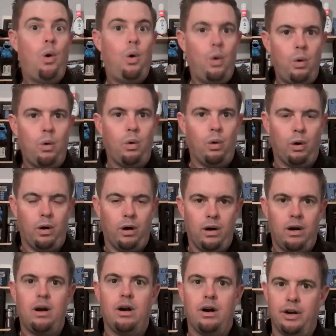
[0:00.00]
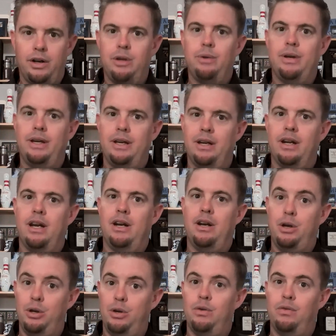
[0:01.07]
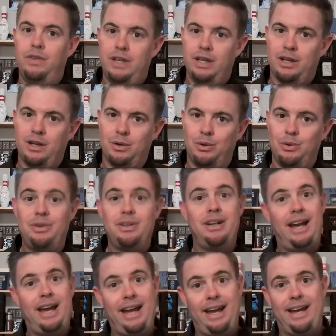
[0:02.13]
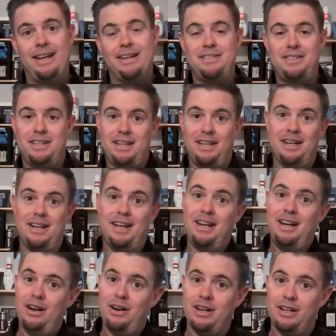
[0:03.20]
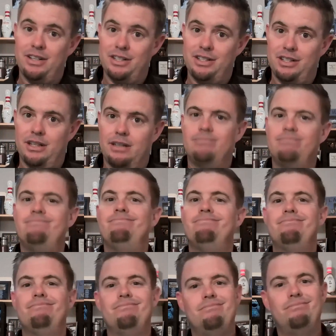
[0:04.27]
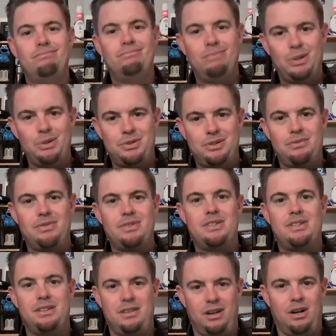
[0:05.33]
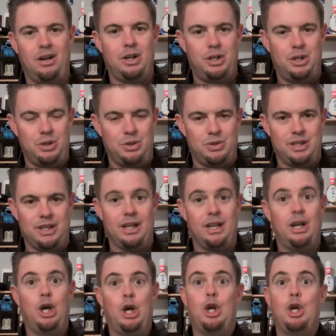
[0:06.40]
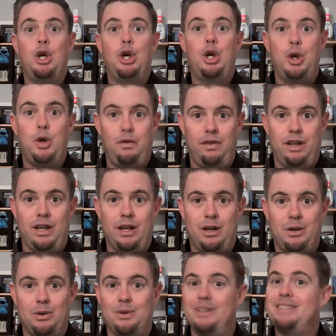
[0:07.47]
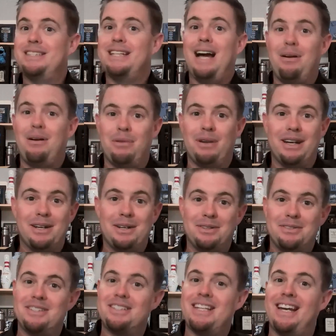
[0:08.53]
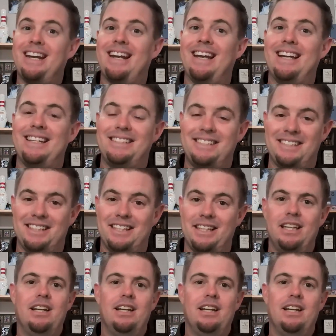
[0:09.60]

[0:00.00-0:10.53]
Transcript: Or are you in a new vehicle that has heating and air conditioning? Most of us are using a new vehicle. It's got windows. It's got AC.